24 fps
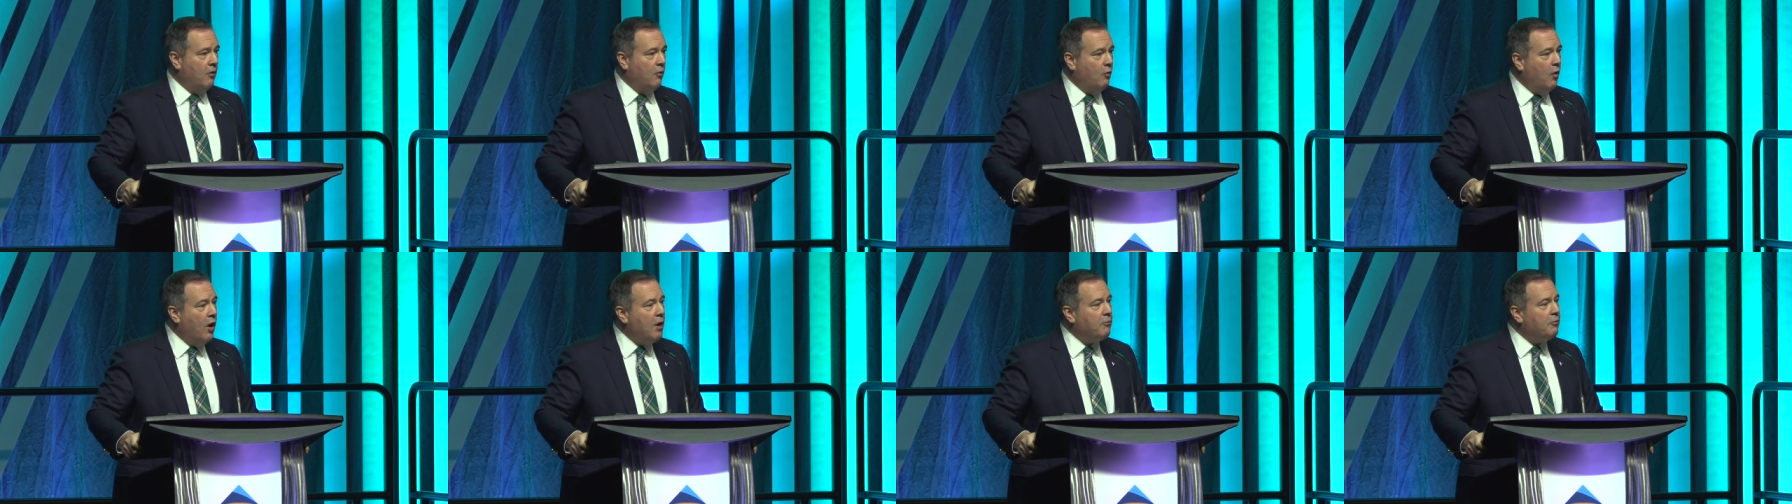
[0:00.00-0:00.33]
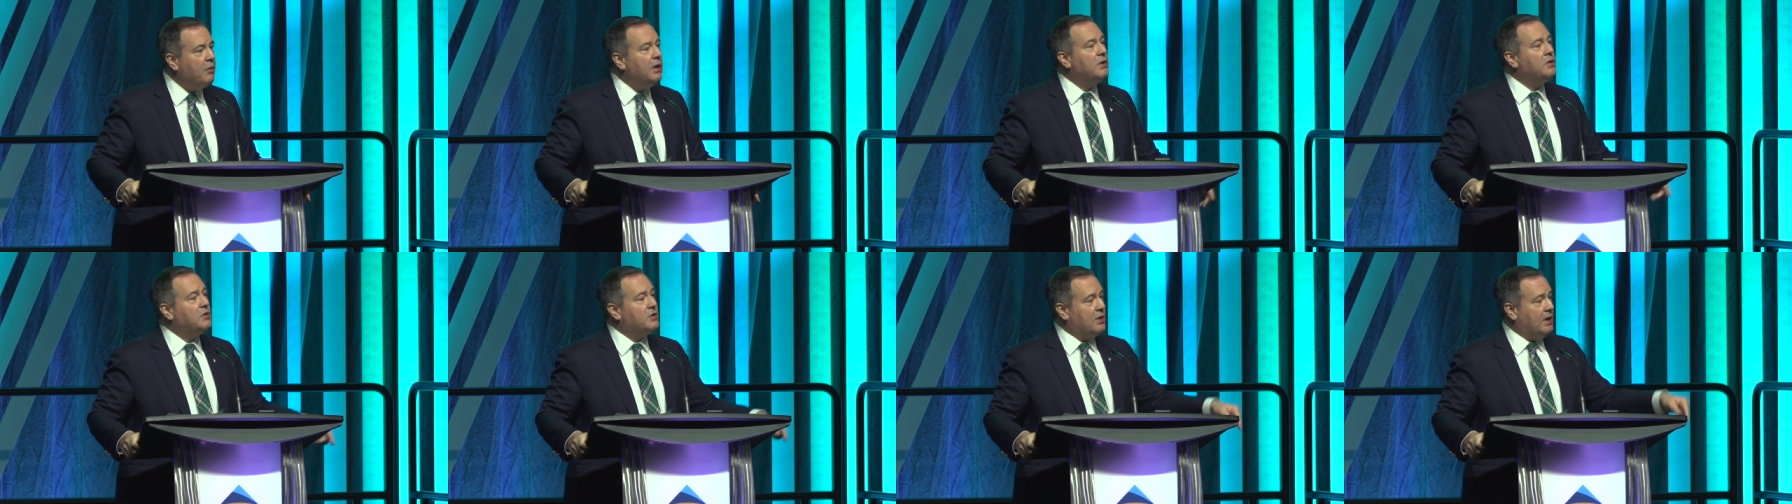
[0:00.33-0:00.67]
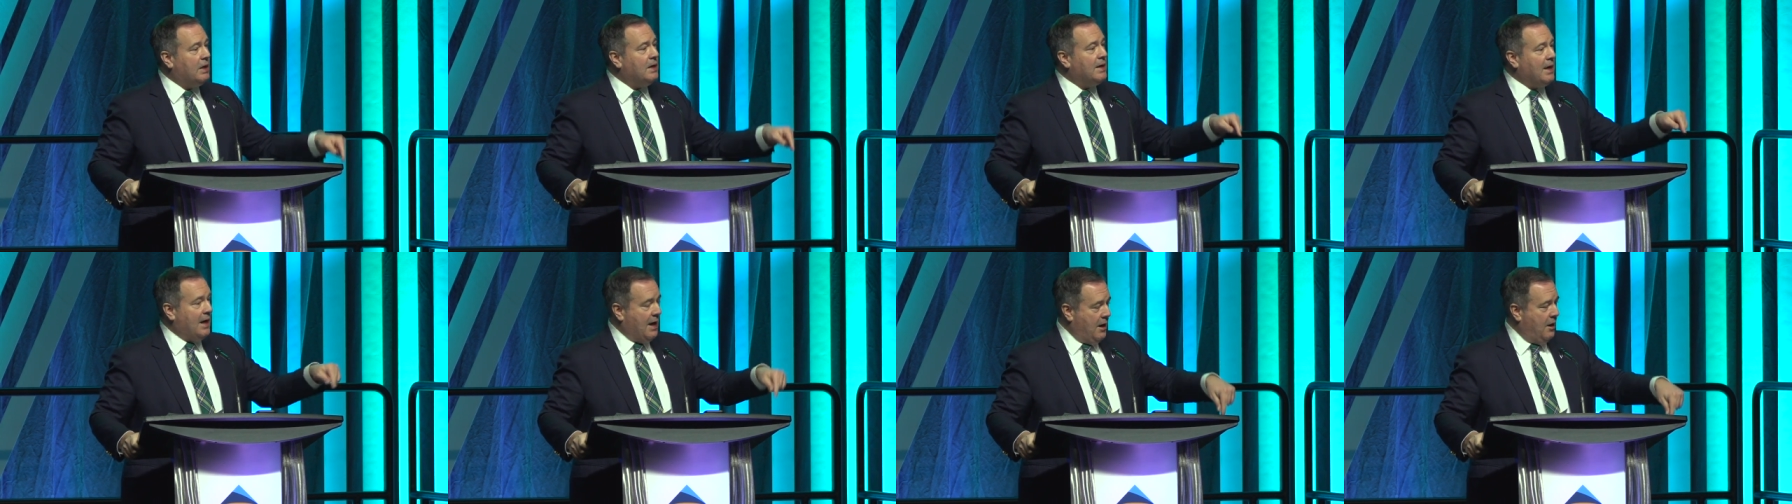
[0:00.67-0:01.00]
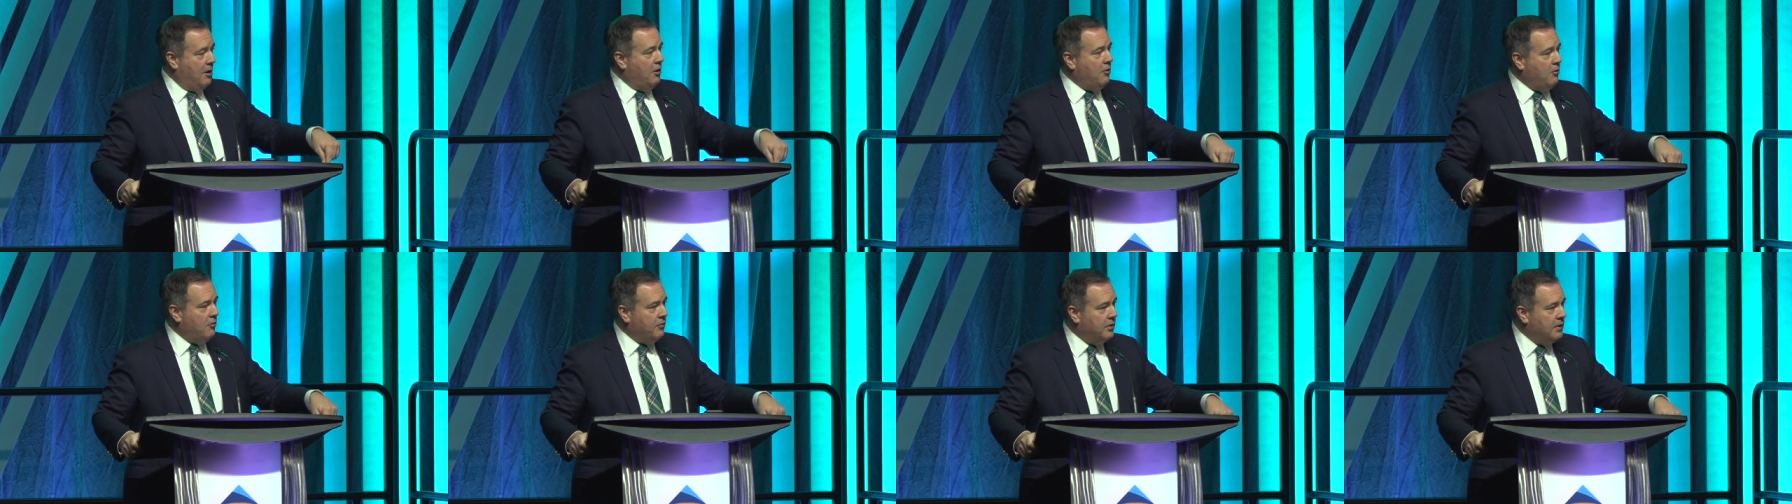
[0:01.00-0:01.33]
what we see
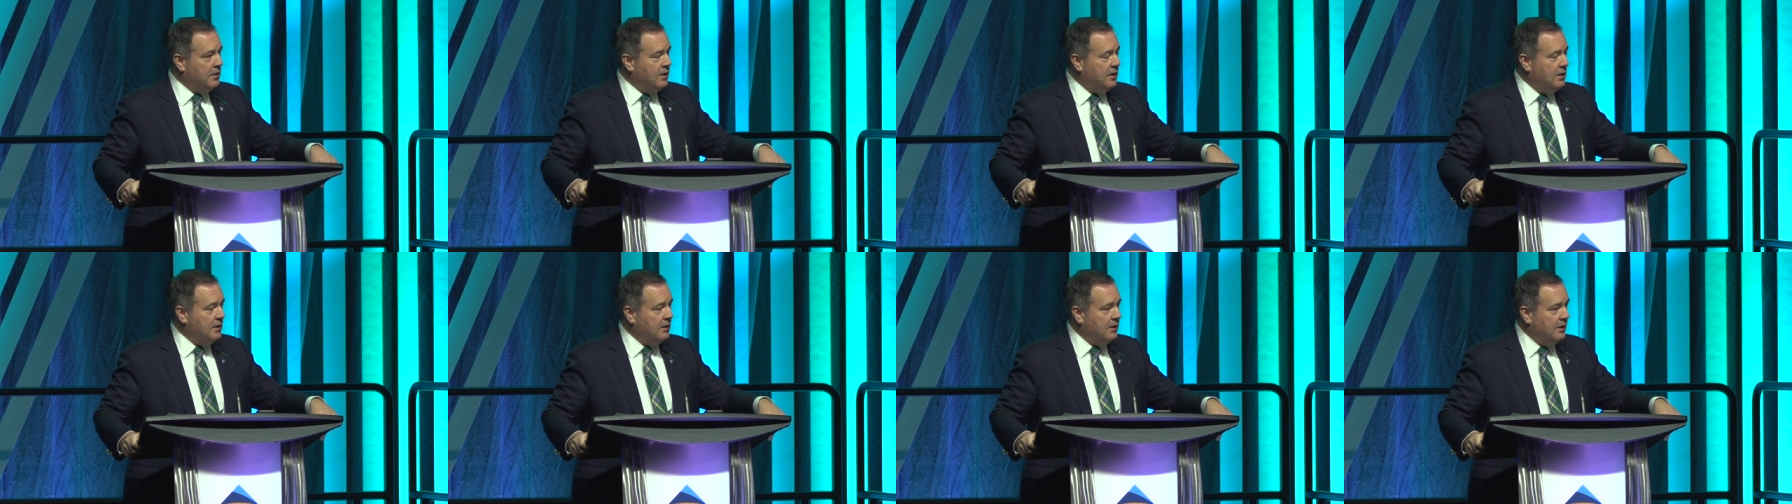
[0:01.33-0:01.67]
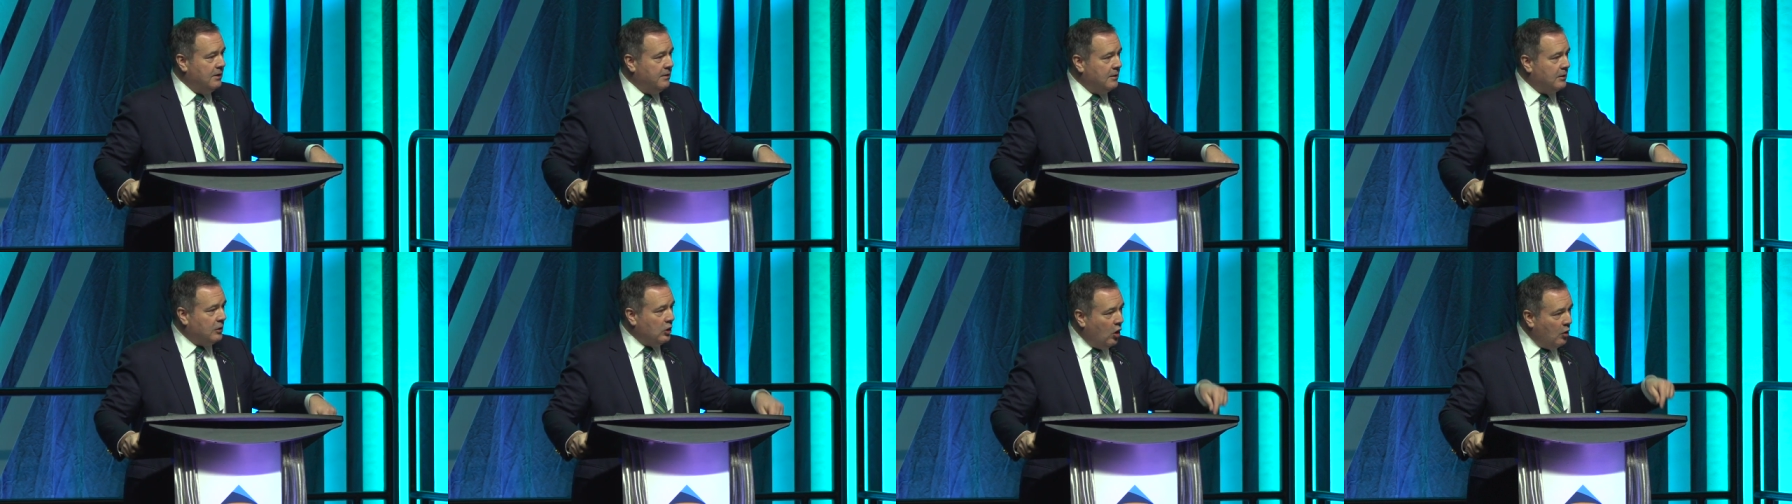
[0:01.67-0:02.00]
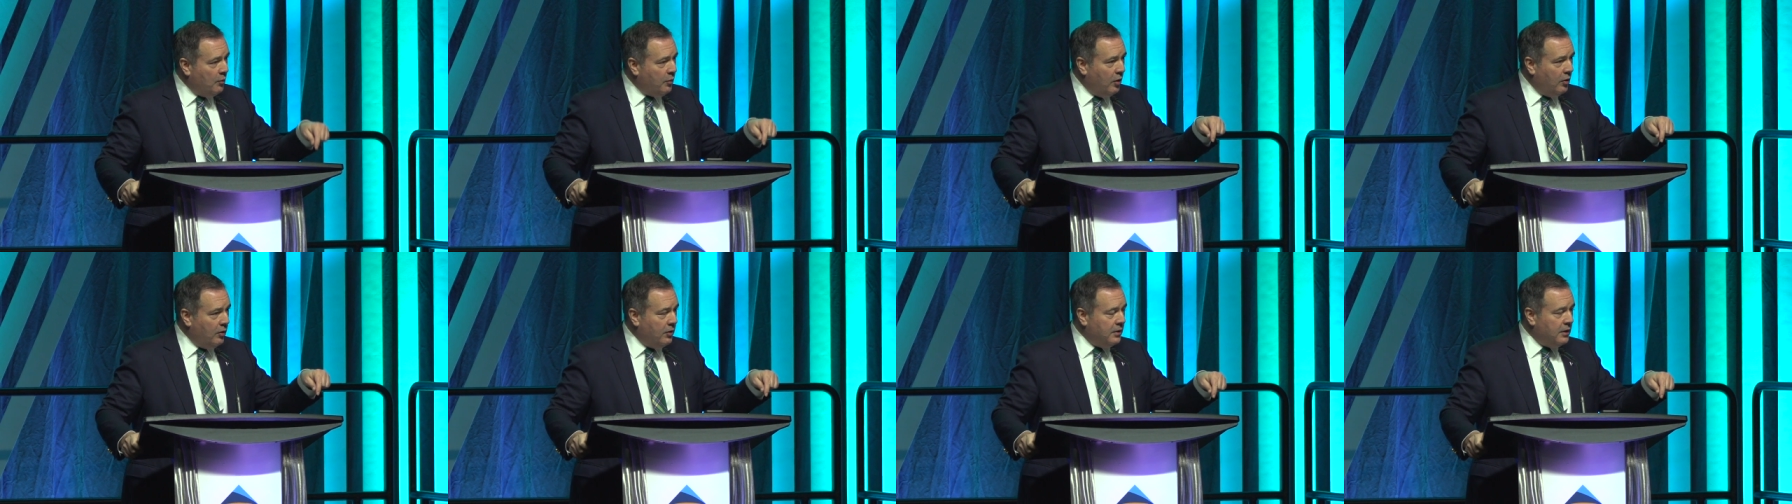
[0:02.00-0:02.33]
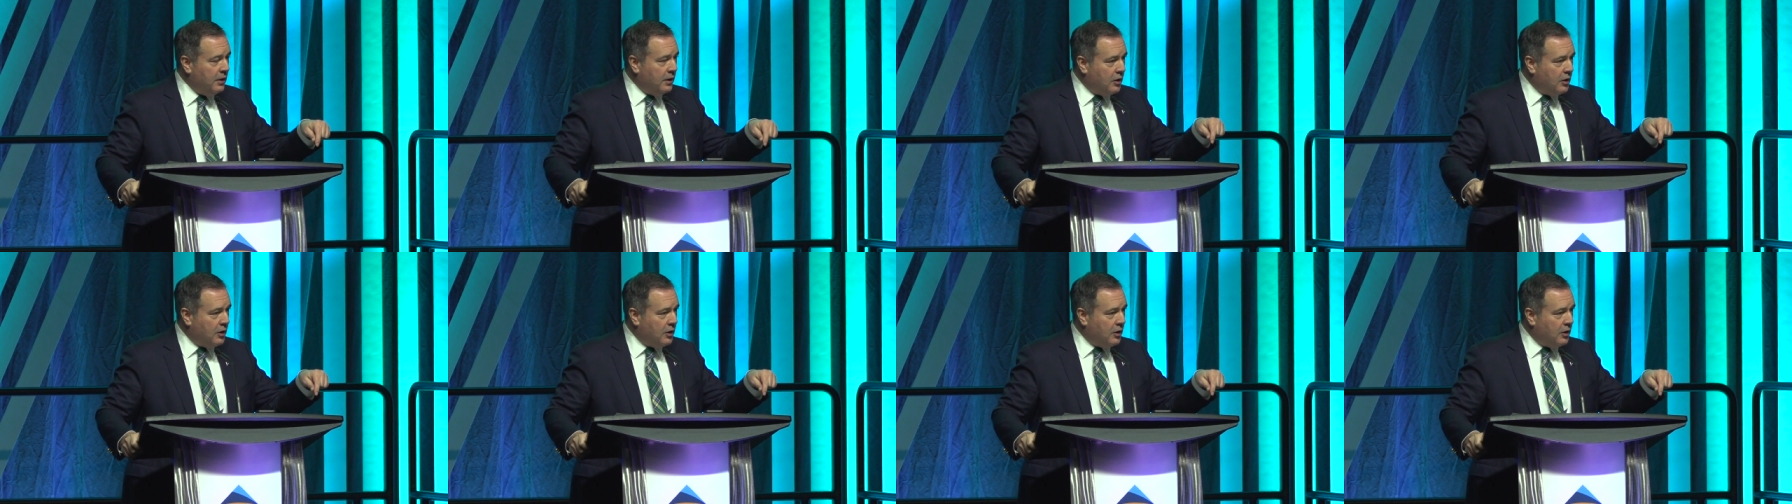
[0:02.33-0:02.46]
now in the global